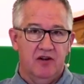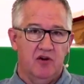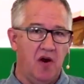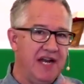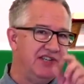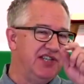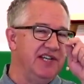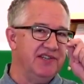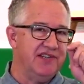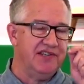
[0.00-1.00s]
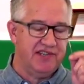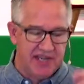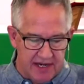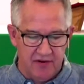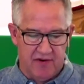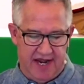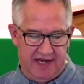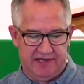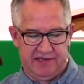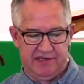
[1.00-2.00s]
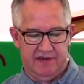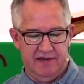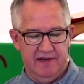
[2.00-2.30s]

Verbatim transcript: Christ incinerates